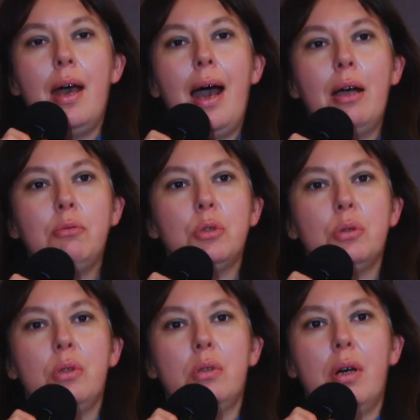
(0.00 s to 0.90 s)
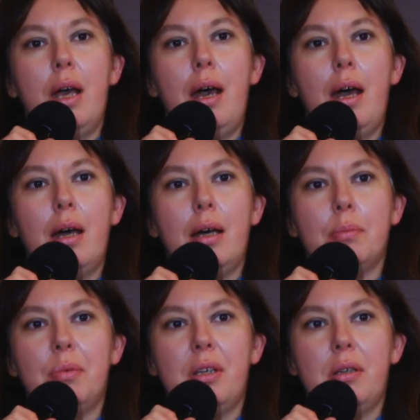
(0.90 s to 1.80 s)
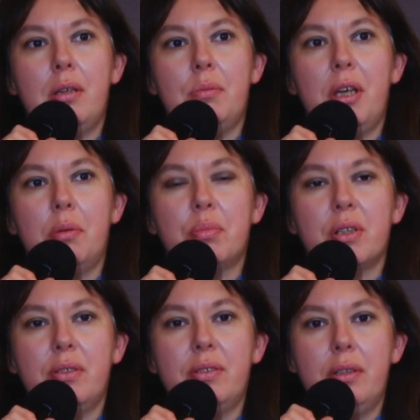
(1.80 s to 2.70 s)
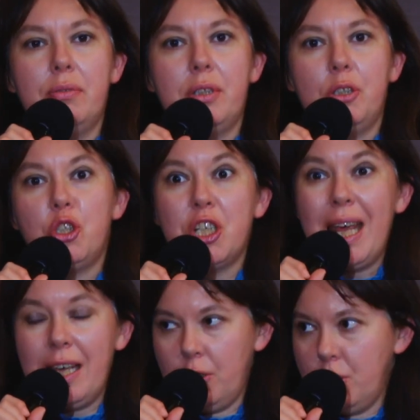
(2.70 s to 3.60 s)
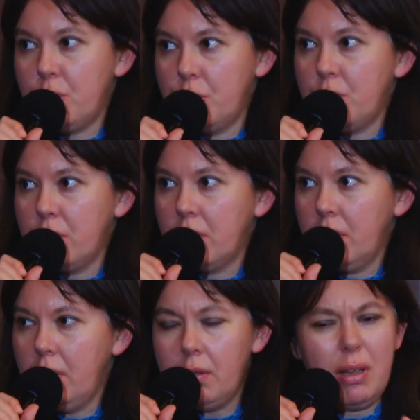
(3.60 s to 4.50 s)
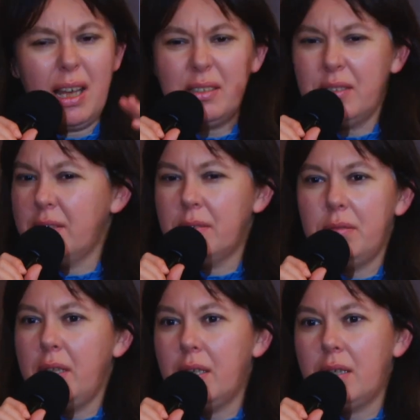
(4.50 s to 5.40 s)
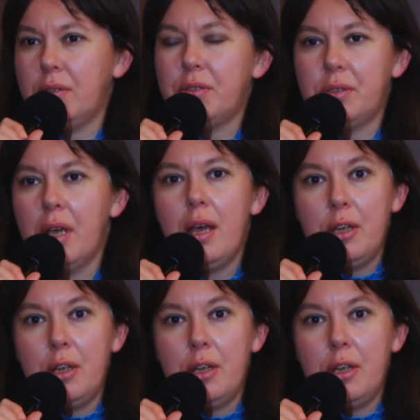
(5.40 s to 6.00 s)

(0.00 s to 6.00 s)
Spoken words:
How do you perceive the change in last years,